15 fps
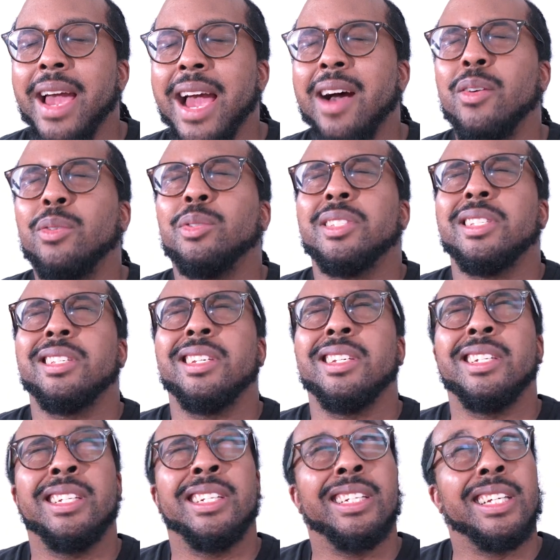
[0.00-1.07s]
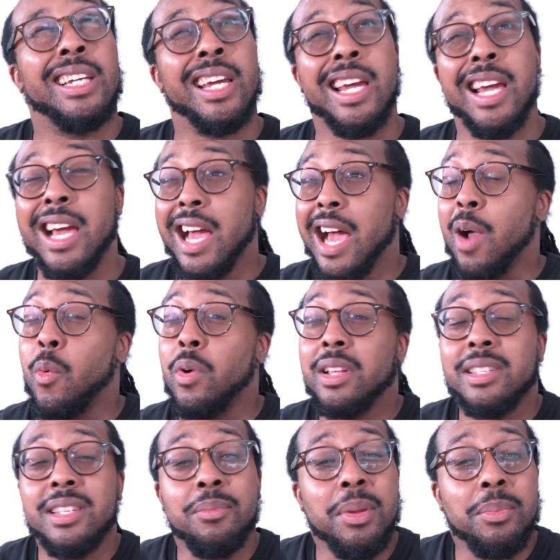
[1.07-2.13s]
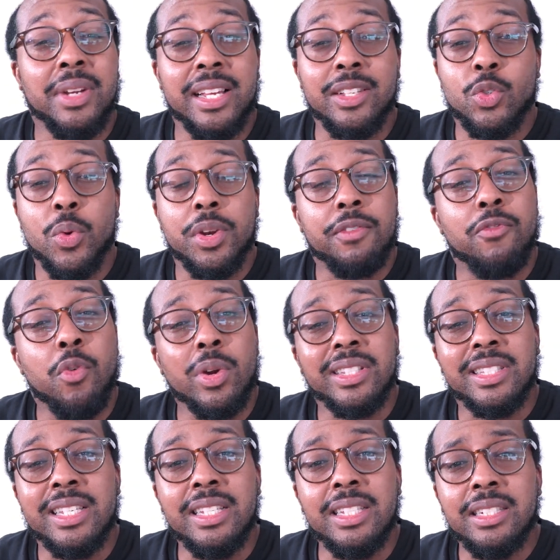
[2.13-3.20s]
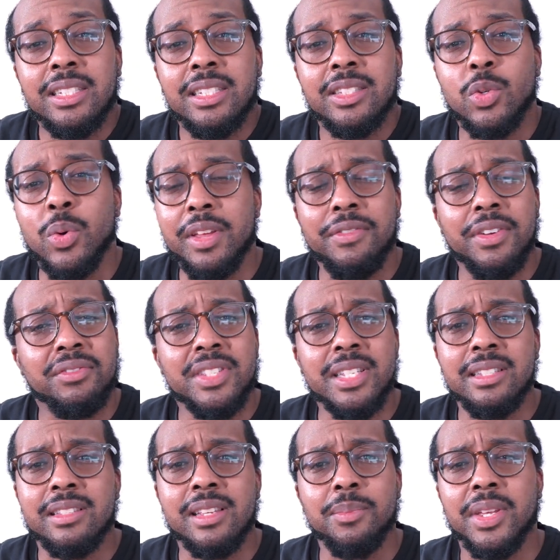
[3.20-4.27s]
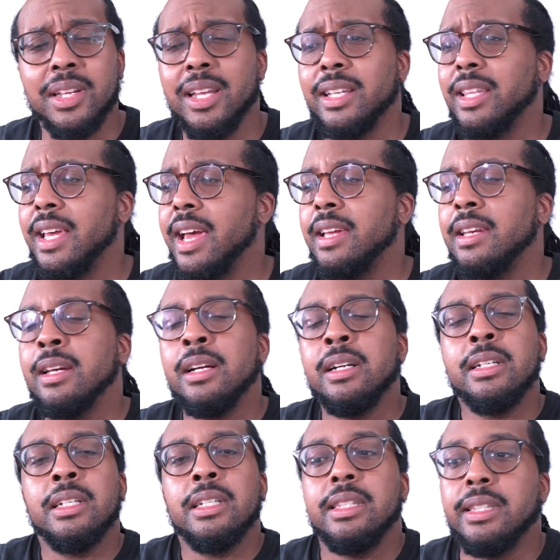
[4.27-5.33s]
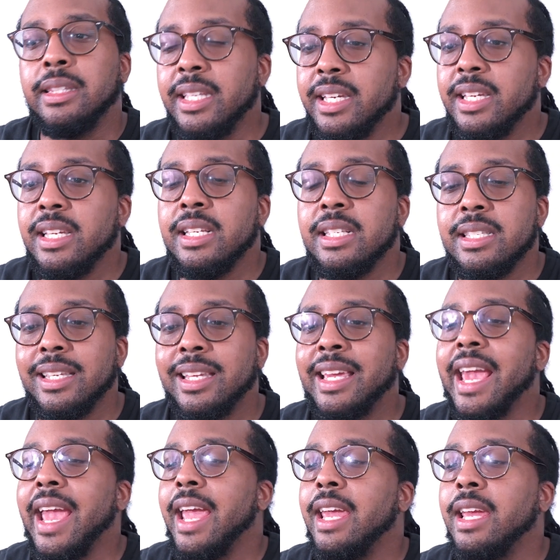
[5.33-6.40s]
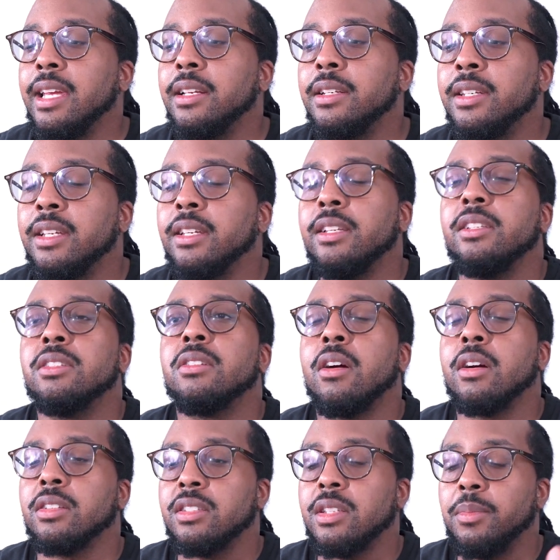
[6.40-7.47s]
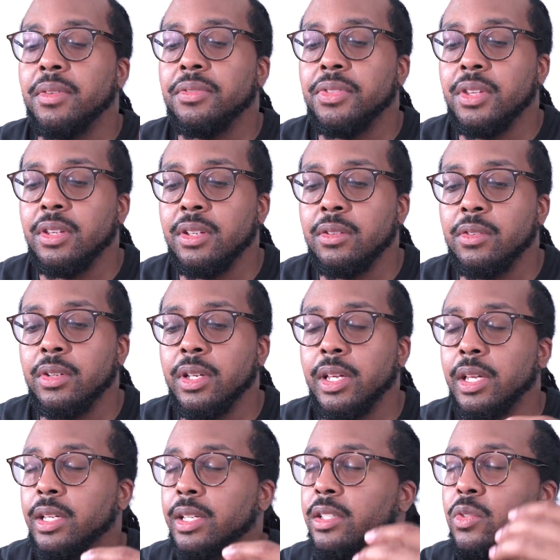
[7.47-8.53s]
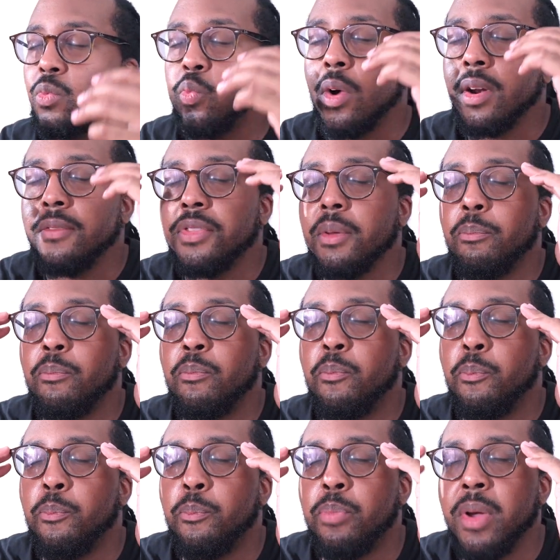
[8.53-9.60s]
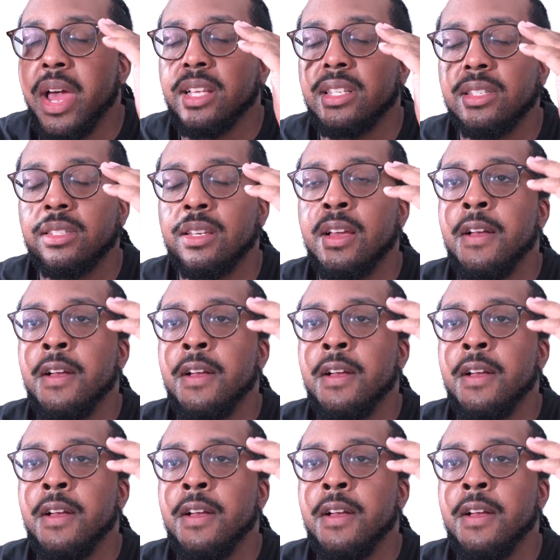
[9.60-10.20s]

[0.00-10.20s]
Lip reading: out. I want to say maybe like 2014, 2015, something like that. These KDs are some of it's one of the best,